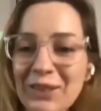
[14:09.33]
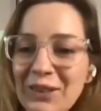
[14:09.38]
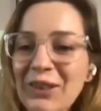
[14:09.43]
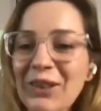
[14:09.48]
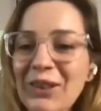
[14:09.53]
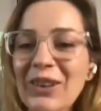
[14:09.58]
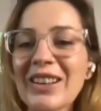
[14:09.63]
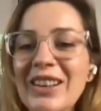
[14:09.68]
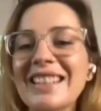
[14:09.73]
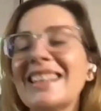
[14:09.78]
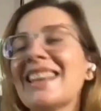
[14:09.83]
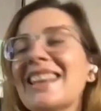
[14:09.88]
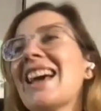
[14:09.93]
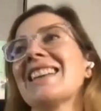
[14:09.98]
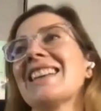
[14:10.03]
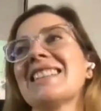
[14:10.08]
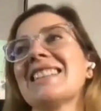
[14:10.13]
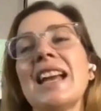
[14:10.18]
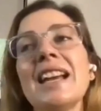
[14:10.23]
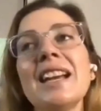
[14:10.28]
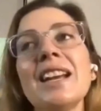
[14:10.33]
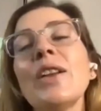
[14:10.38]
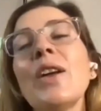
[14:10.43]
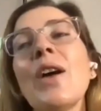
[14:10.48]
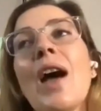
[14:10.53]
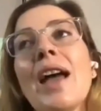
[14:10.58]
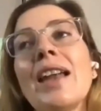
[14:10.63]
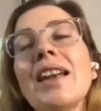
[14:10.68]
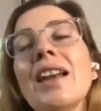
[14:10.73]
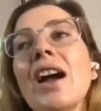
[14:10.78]
Yes,
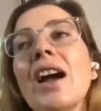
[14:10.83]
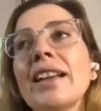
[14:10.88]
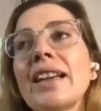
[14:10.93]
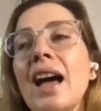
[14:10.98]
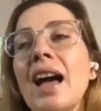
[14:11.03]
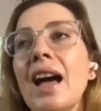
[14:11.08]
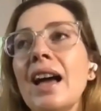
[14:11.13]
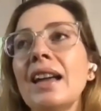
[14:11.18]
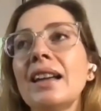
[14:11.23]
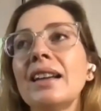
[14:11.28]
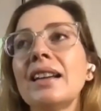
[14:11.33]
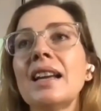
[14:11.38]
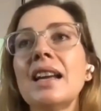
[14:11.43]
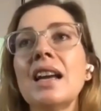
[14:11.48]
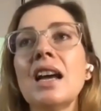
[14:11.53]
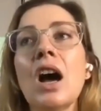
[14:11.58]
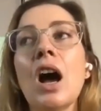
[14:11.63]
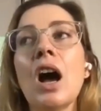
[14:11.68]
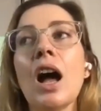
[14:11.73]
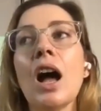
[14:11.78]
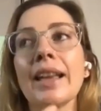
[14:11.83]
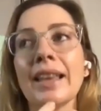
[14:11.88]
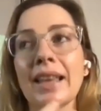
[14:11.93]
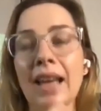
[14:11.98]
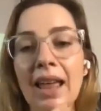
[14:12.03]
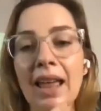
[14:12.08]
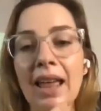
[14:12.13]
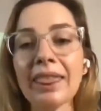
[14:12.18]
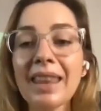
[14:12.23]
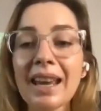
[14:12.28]
good. Yes. And I
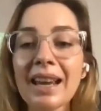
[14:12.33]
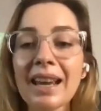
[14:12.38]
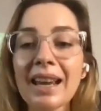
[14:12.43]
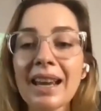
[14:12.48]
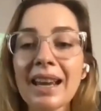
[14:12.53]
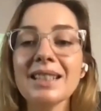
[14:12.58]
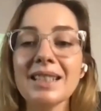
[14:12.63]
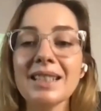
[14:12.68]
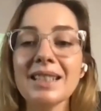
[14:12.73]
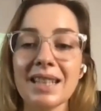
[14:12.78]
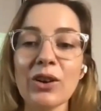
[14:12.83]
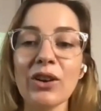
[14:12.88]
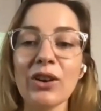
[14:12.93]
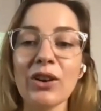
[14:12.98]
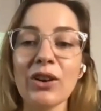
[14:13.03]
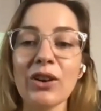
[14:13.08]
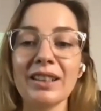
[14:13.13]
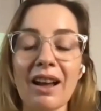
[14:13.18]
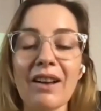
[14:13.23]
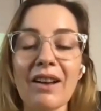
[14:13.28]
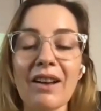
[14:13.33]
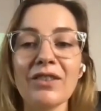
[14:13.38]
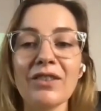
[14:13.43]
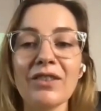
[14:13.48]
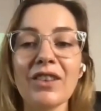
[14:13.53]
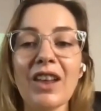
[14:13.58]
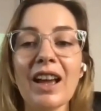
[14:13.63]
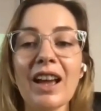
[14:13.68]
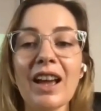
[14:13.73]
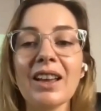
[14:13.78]
can't thank
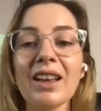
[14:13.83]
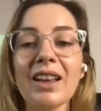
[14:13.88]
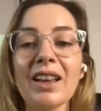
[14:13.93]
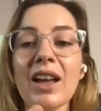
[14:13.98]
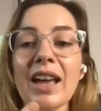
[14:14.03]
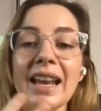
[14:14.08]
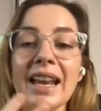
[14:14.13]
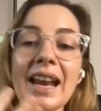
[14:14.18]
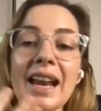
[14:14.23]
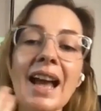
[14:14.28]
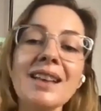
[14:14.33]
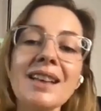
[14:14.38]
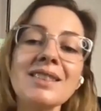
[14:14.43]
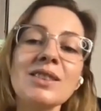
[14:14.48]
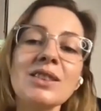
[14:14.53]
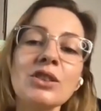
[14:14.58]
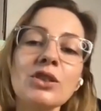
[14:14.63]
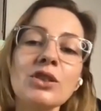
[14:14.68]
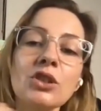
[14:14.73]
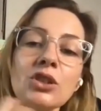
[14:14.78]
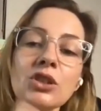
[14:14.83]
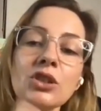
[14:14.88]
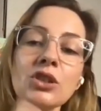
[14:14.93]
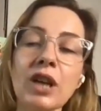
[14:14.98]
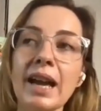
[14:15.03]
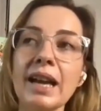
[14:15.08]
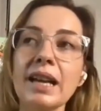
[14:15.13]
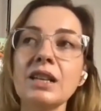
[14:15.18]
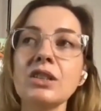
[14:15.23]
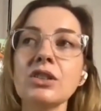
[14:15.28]
TikTok enough.
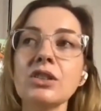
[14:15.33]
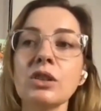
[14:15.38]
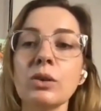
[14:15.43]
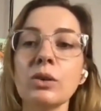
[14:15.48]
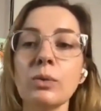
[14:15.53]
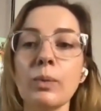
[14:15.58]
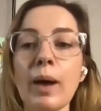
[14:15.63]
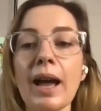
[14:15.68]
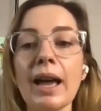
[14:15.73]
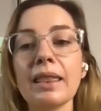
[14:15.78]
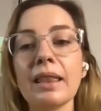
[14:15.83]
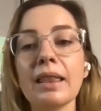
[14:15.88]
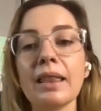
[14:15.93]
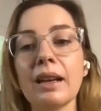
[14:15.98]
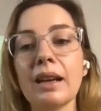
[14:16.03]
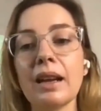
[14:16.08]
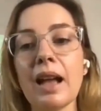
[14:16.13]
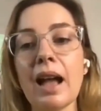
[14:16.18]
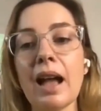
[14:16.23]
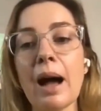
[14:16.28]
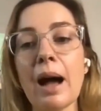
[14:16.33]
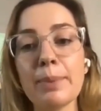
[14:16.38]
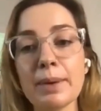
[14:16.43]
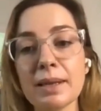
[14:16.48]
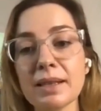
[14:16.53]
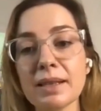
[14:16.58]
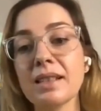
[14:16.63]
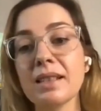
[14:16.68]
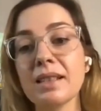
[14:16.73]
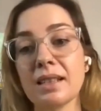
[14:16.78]
It has changed the
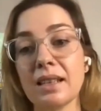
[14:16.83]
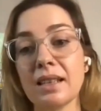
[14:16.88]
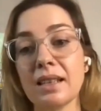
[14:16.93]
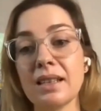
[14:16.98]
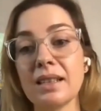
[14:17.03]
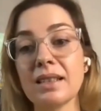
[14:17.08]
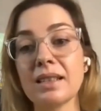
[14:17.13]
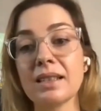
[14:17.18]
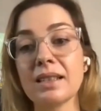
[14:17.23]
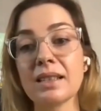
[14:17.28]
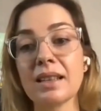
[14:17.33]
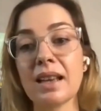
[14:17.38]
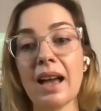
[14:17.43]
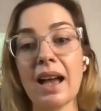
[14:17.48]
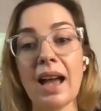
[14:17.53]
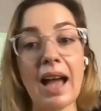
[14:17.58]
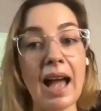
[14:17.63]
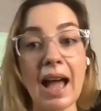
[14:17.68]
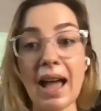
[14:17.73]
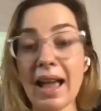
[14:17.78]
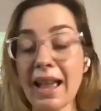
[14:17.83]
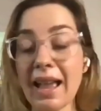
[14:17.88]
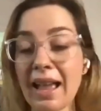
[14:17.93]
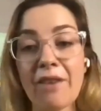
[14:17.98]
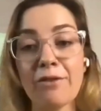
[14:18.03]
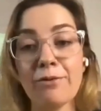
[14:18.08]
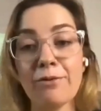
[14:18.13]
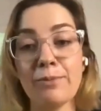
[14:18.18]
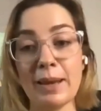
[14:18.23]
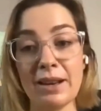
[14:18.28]
way that our
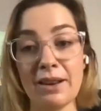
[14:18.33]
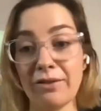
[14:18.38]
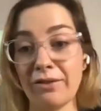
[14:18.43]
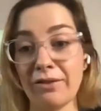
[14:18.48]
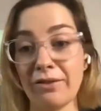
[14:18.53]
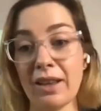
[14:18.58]
businesses,